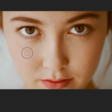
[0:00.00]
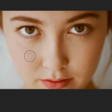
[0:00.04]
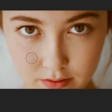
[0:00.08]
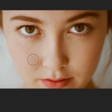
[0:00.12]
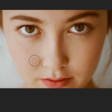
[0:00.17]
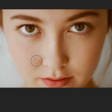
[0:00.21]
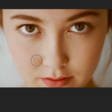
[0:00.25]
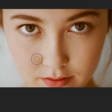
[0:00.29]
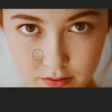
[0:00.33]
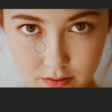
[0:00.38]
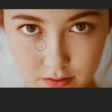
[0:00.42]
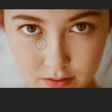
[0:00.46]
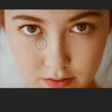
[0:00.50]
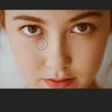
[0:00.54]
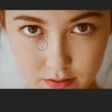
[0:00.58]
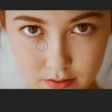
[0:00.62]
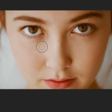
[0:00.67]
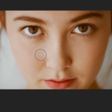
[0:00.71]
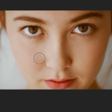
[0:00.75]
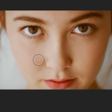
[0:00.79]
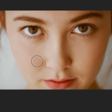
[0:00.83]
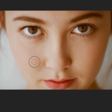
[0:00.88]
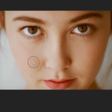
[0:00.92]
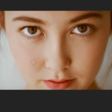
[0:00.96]

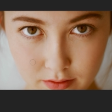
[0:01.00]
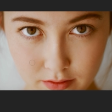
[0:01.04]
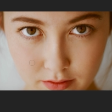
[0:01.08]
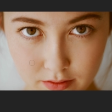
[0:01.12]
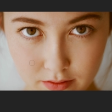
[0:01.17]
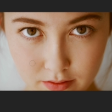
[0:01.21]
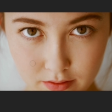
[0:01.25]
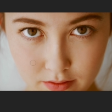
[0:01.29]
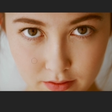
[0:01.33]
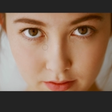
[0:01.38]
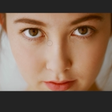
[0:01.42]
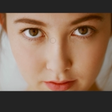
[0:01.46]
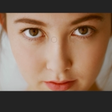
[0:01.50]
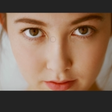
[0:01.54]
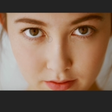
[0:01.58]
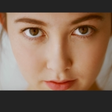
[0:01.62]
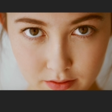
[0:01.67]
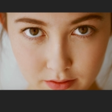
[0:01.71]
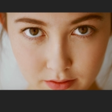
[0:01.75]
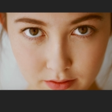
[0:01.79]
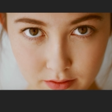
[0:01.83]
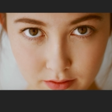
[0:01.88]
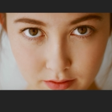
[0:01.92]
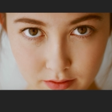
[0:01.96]

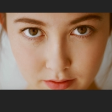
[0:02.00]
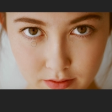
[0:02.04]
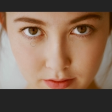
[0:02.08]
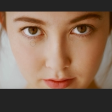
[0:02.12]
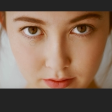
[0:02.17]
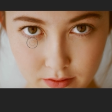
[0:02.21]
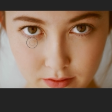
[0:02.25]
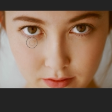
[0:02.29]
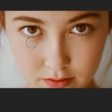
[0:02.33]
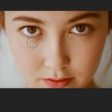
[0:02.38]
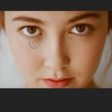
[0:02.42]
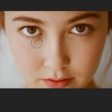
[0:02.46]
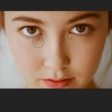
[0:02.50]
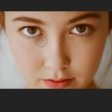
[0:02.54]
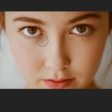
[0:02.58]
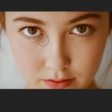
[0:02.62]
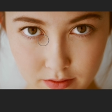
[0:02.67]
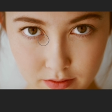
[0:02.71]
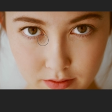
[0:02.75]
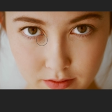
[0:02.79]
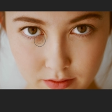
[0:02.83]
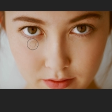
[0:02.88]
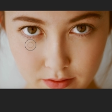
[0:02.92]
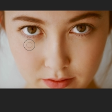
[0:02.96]

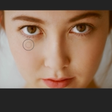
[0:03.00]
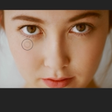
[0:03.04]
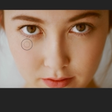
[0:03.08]
Nothing is said.